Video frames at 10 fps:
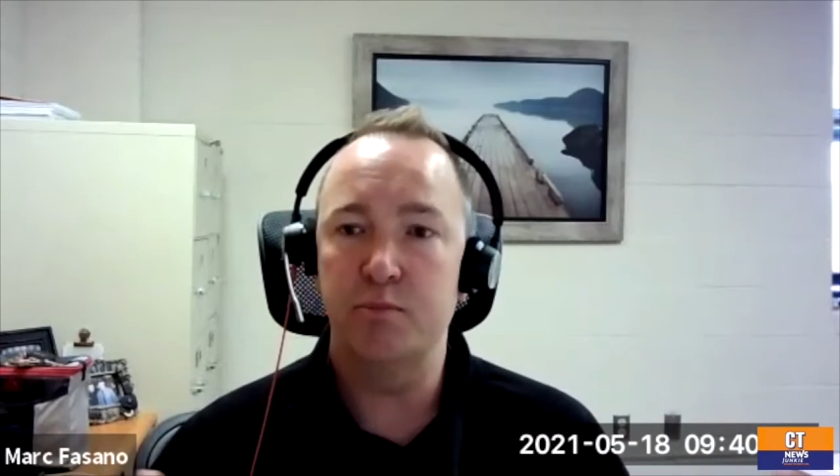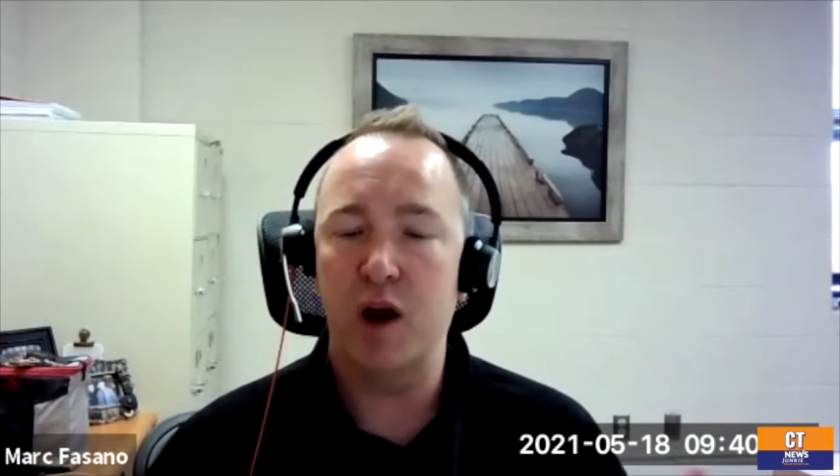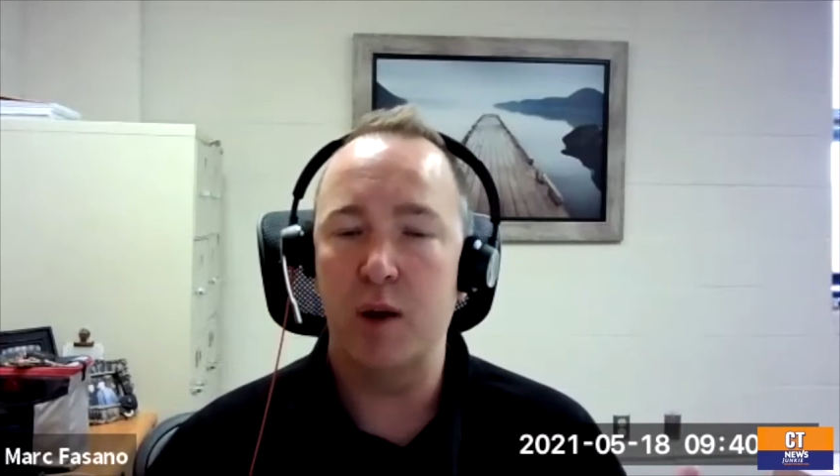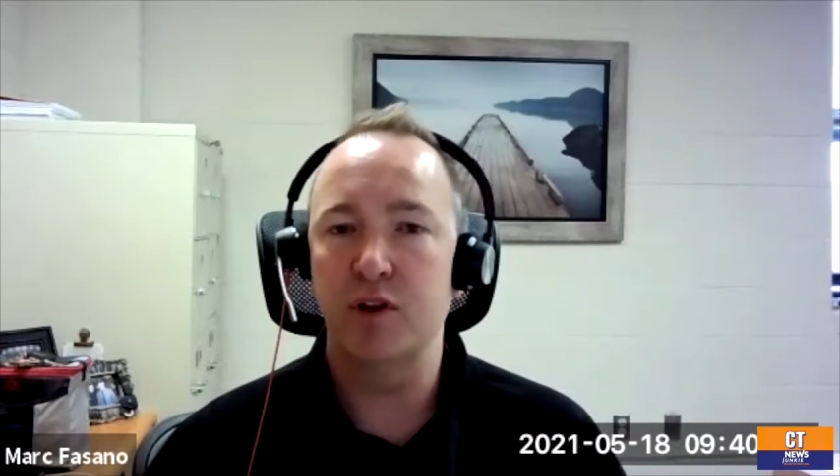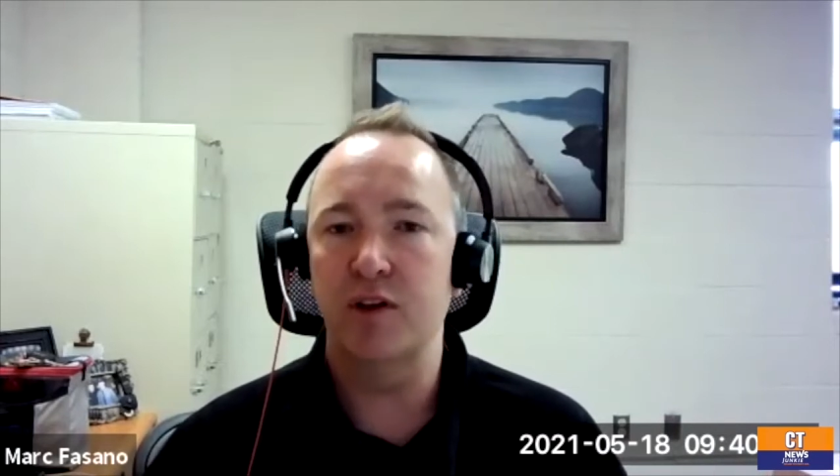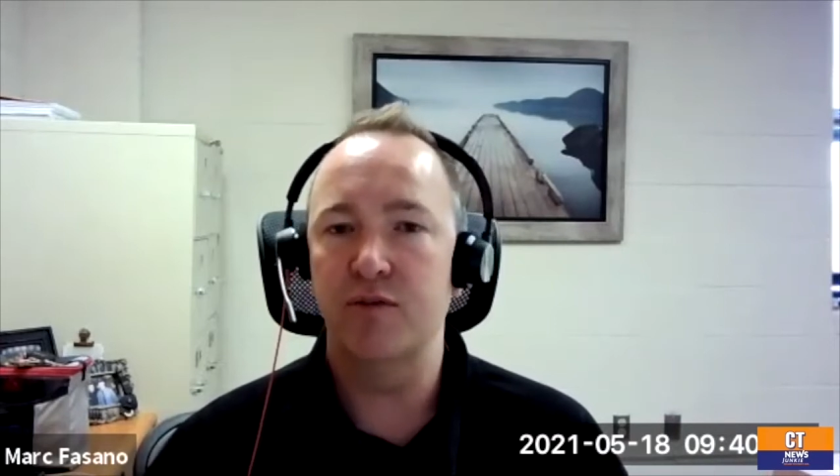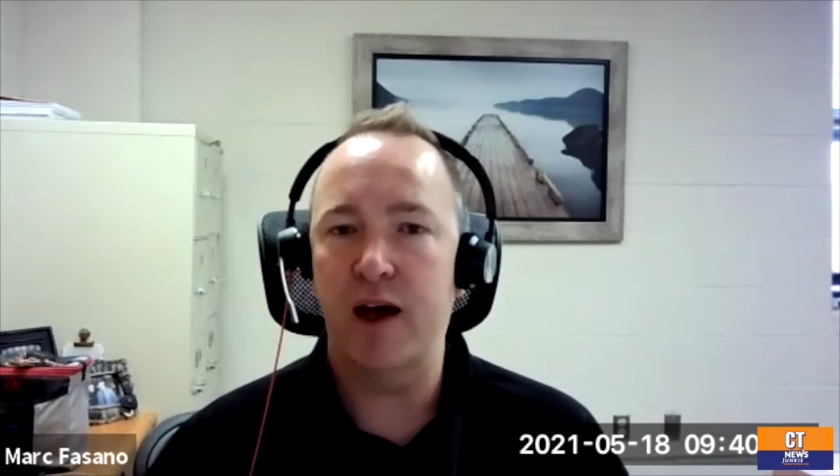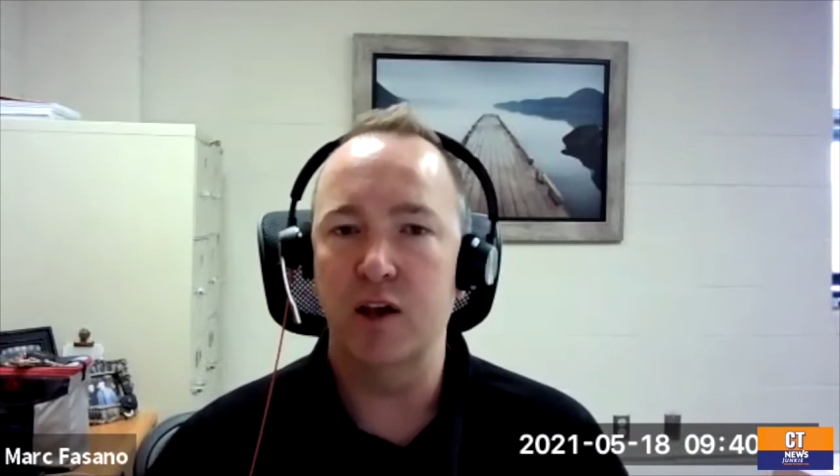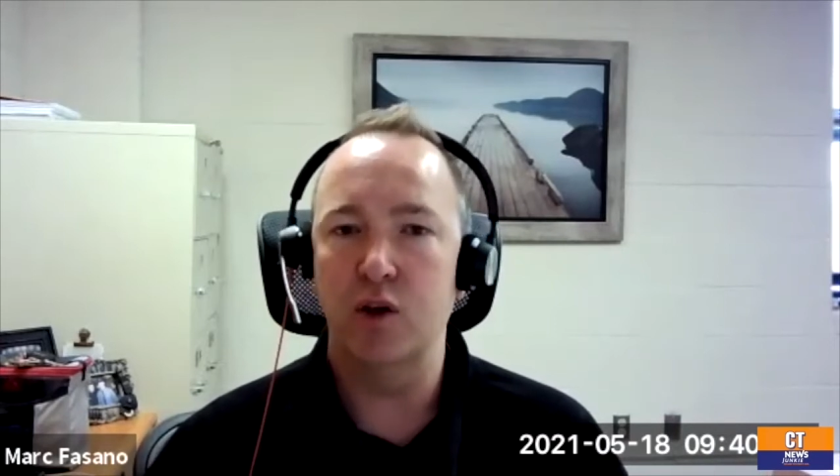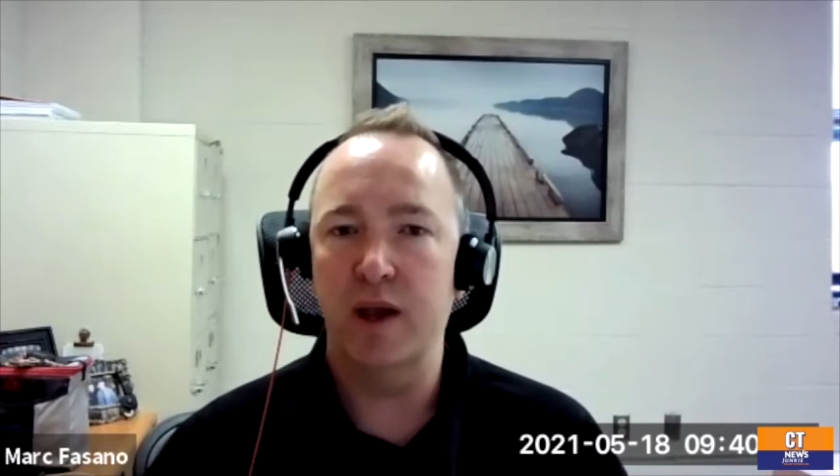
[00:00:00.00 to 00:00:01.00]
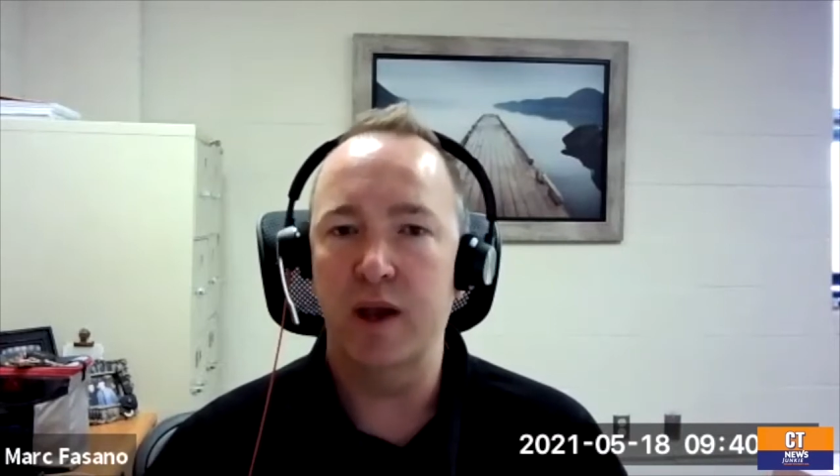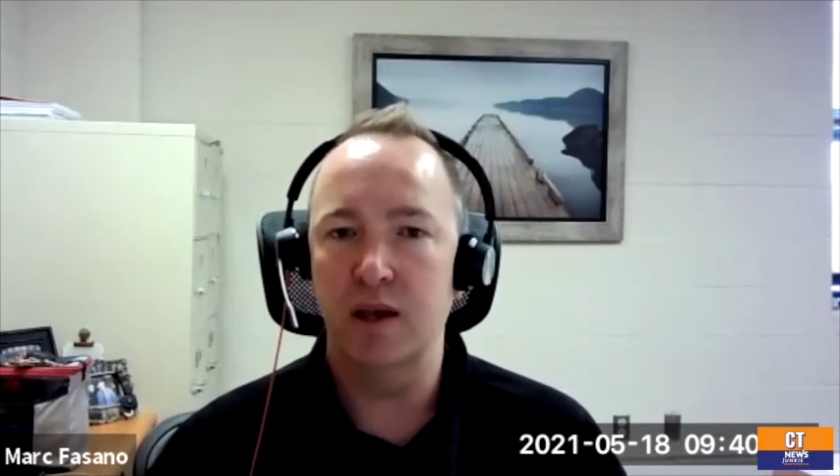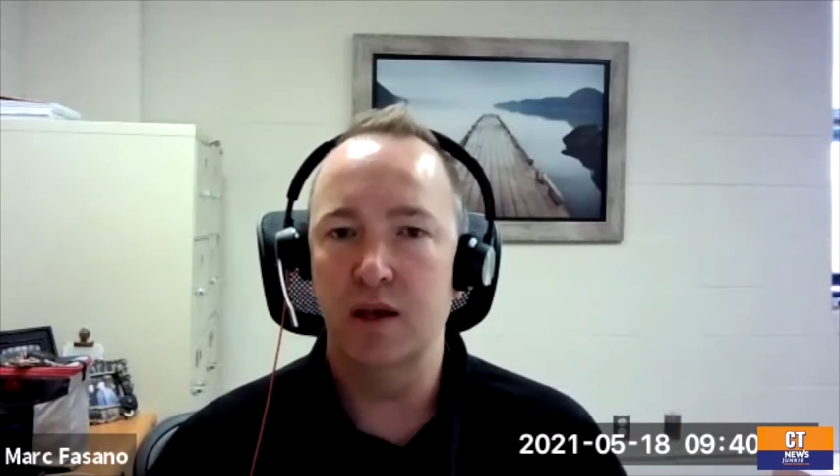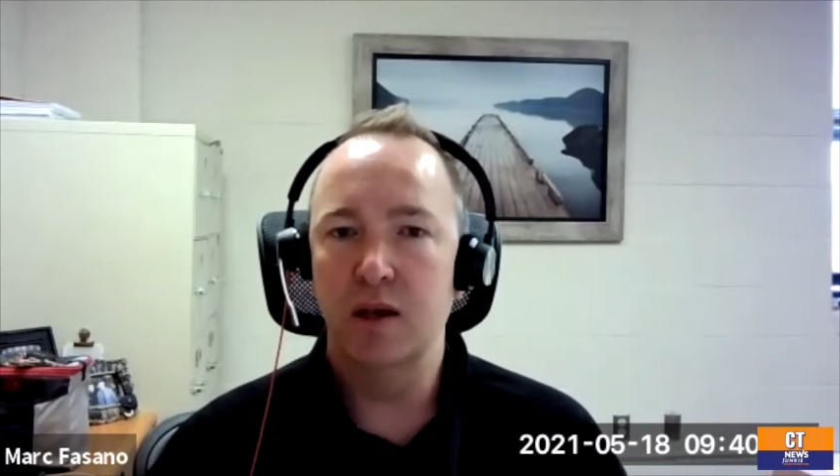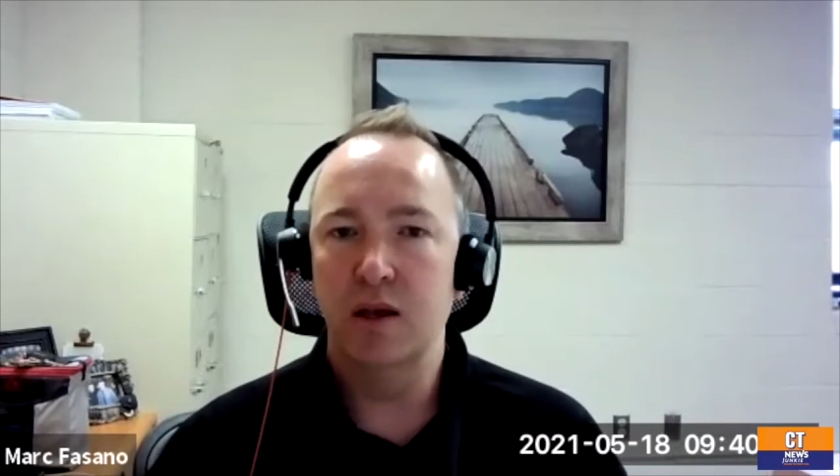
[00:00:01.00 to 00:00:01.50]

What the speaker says: properly evaluate